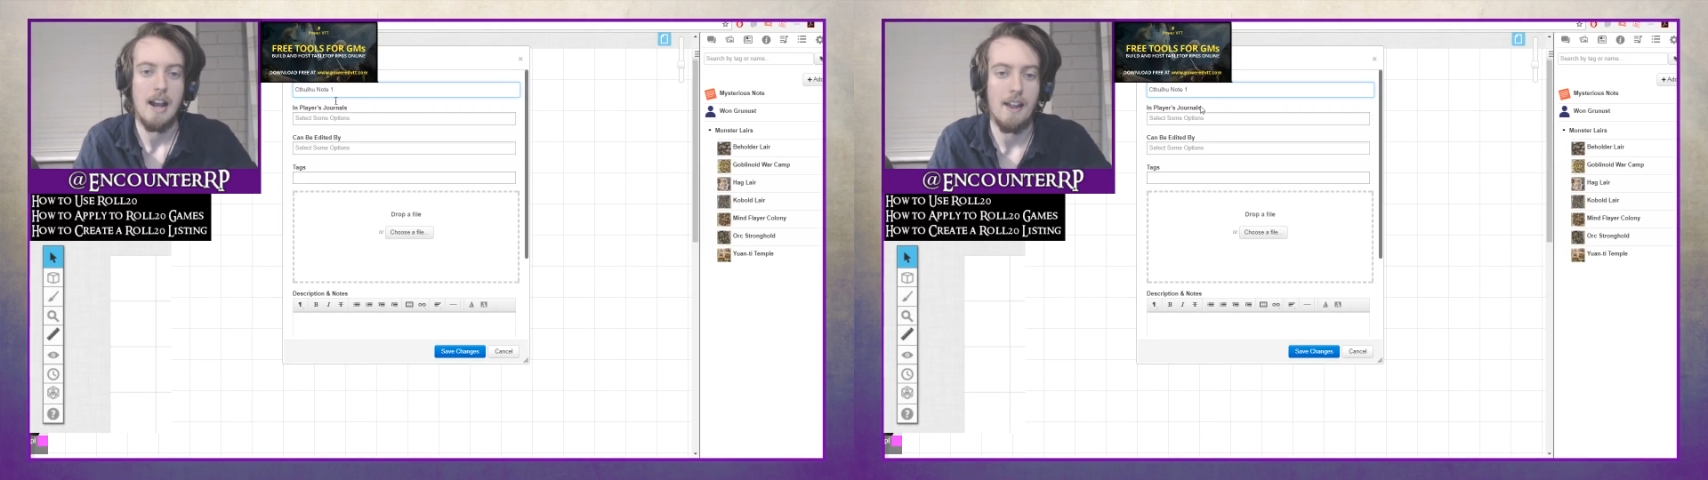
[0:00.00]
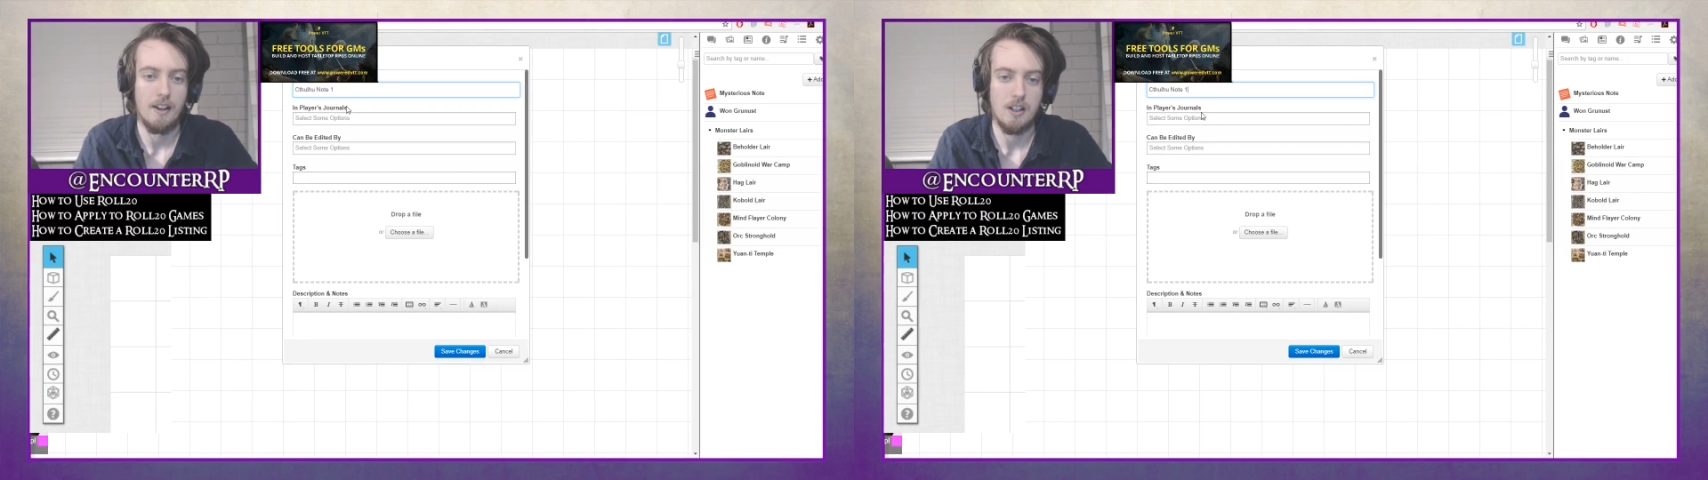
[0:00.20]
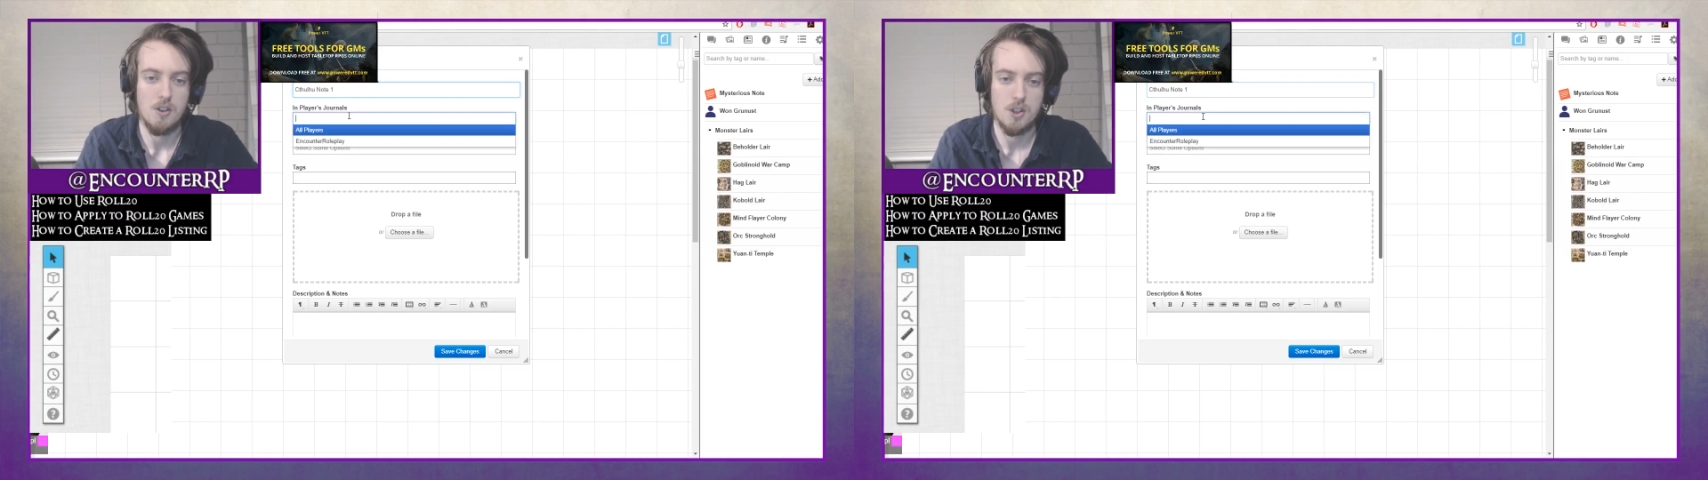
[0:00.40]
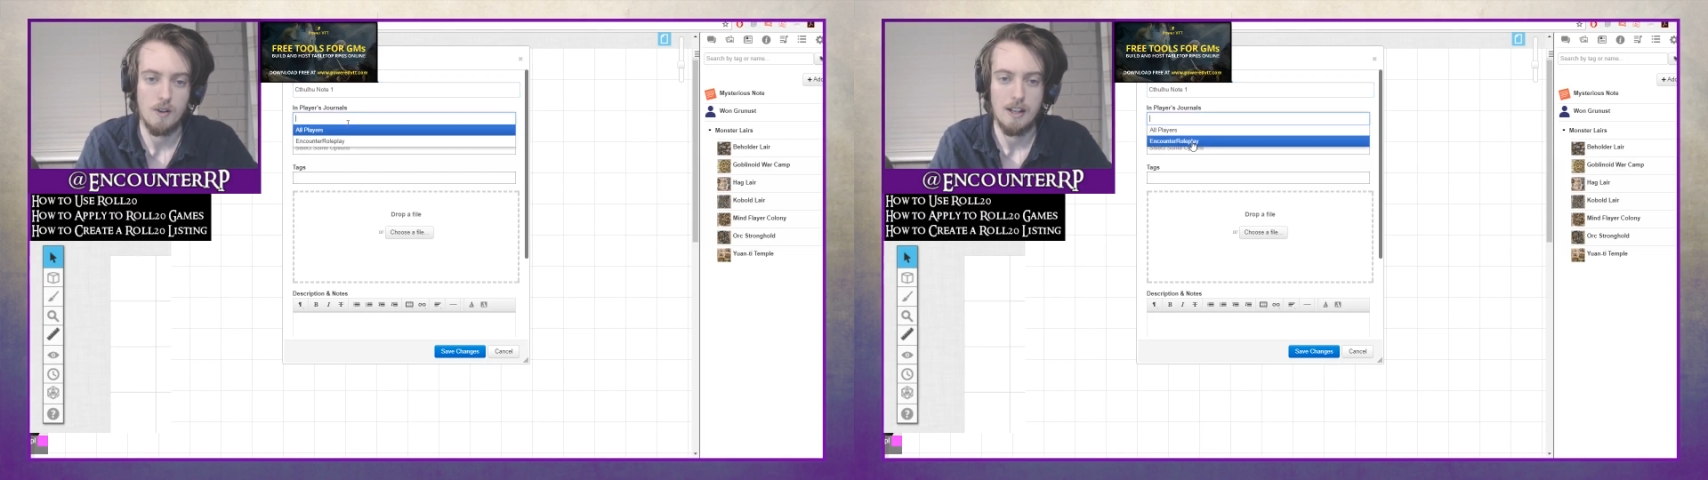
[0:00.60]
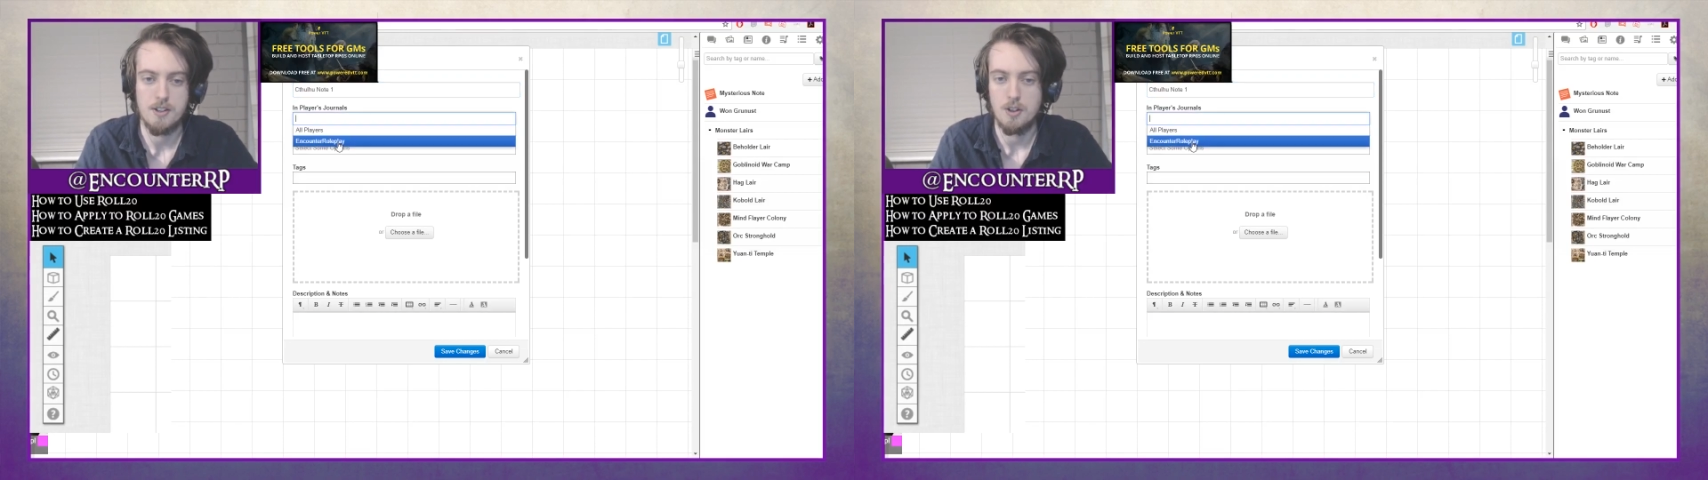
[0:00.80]
and I can
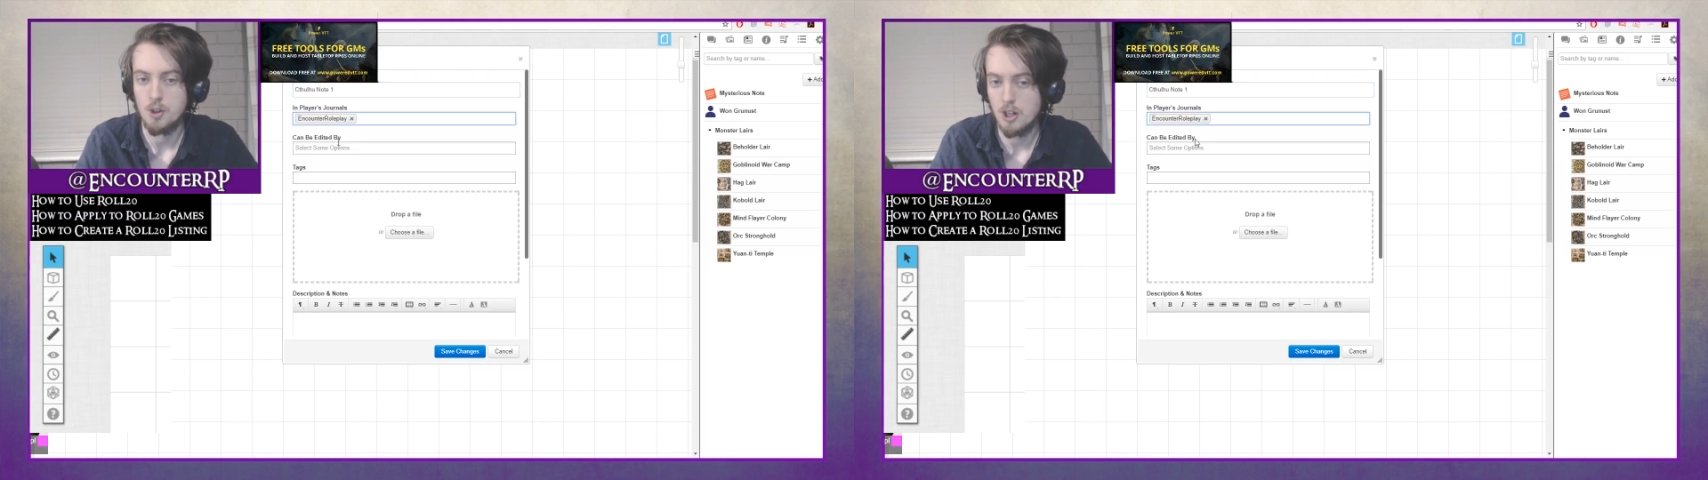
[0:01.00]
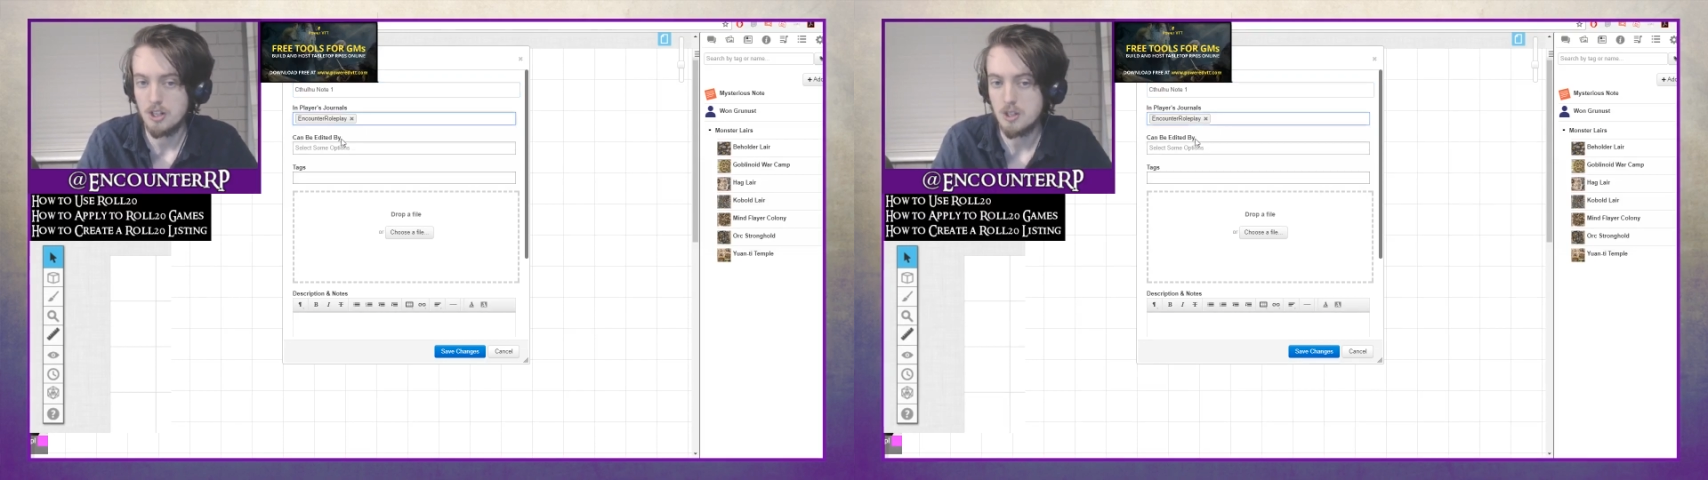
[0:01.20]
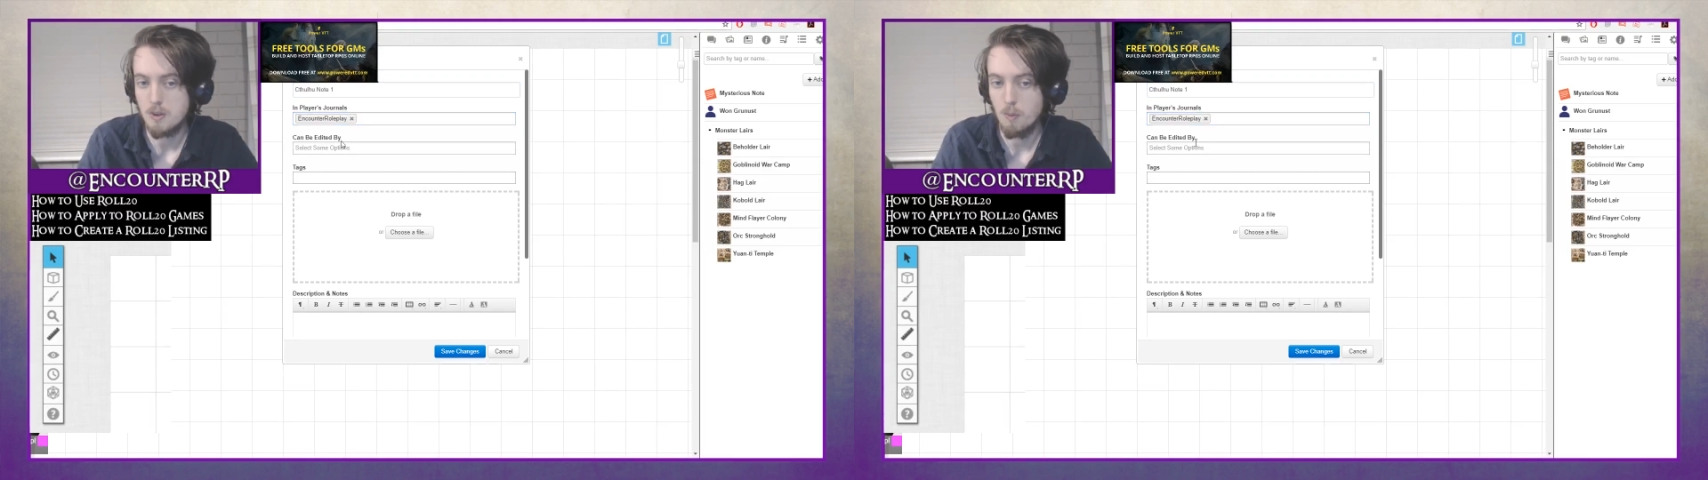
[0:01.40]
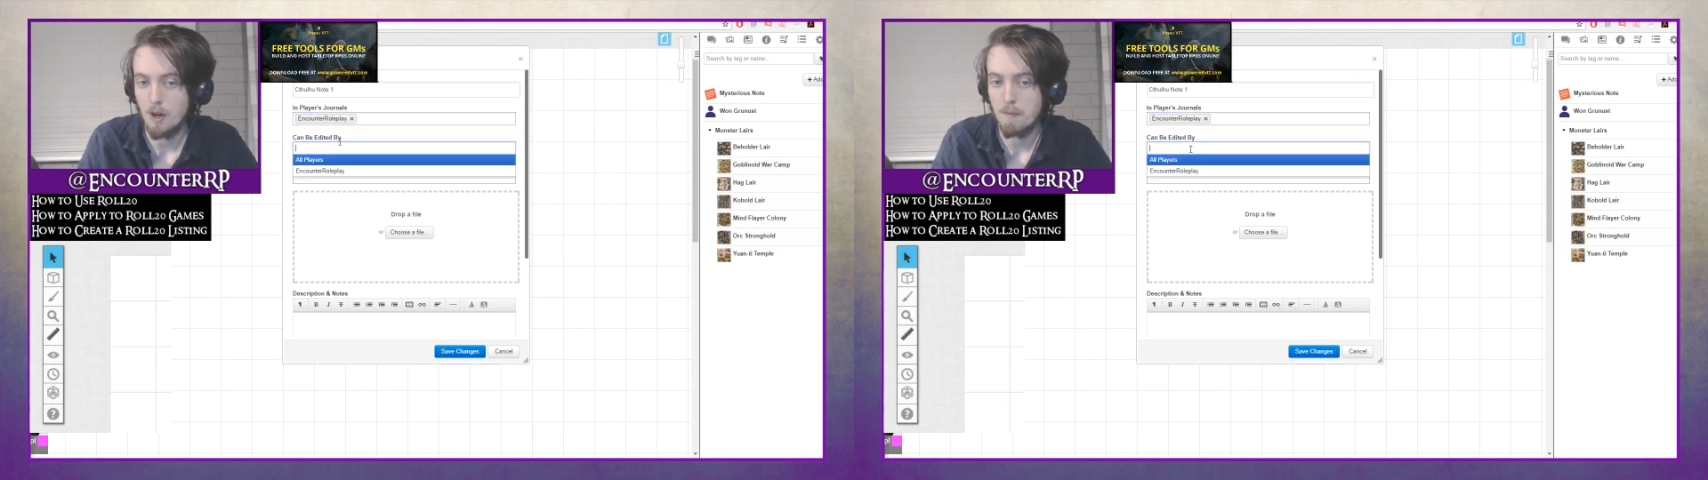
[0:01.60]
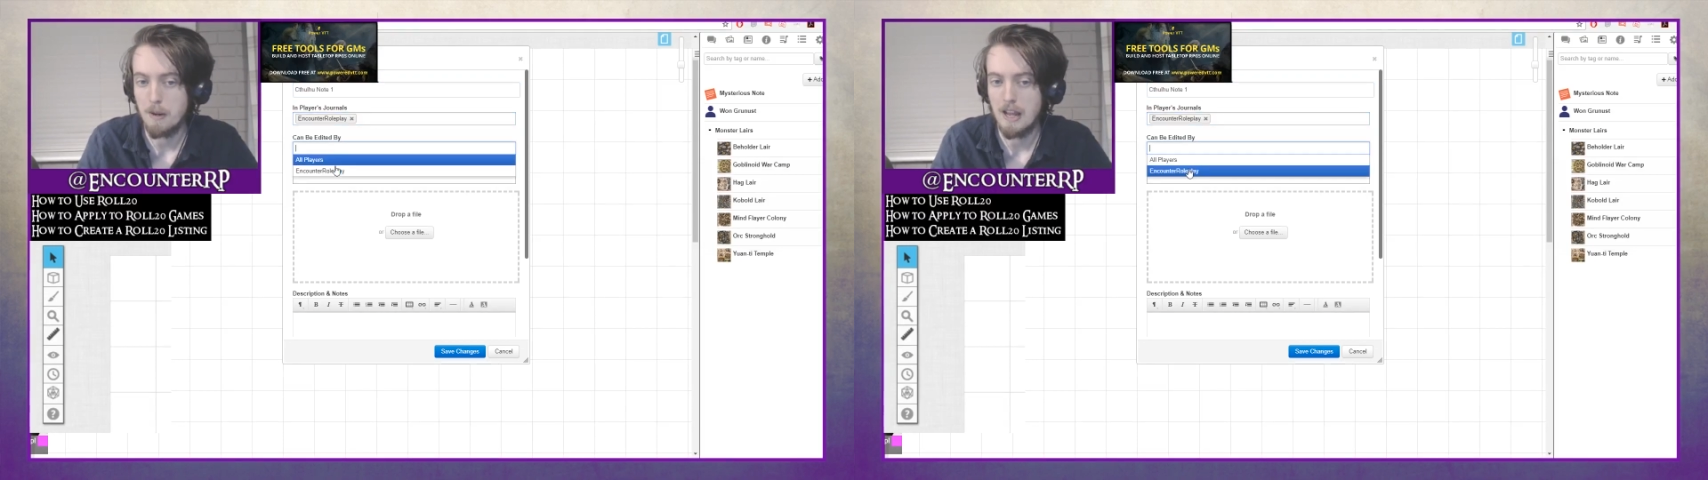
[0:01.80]
show that to just
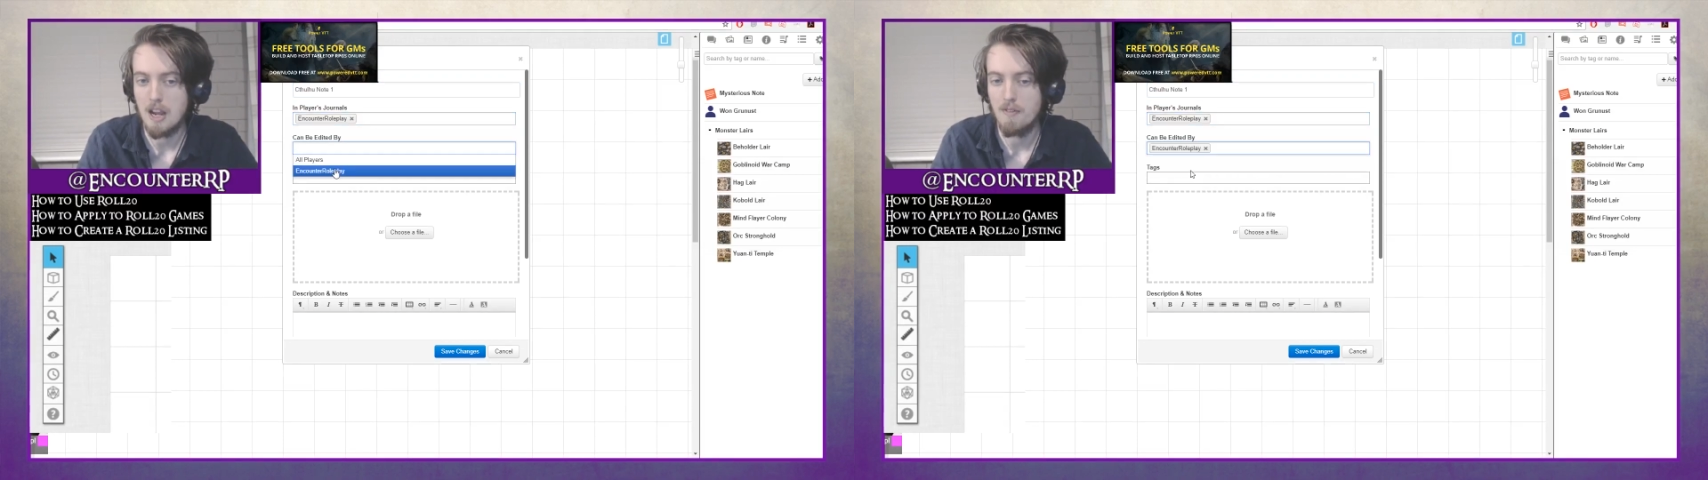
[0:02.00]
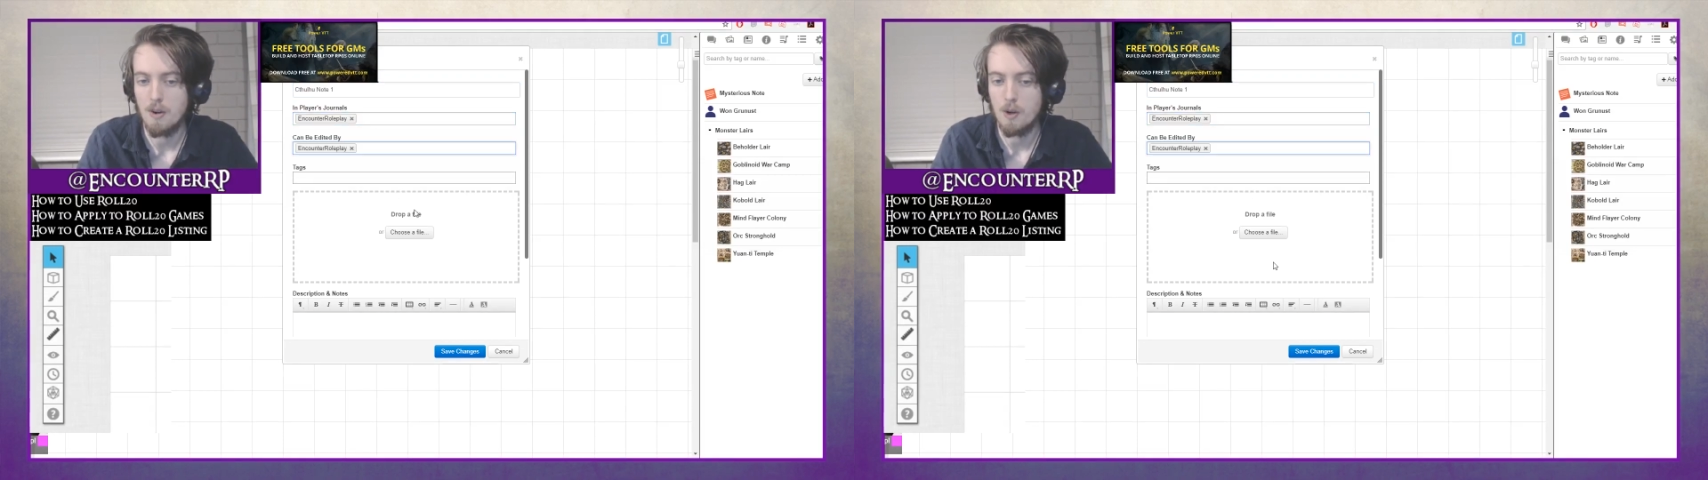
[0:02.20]
one player if I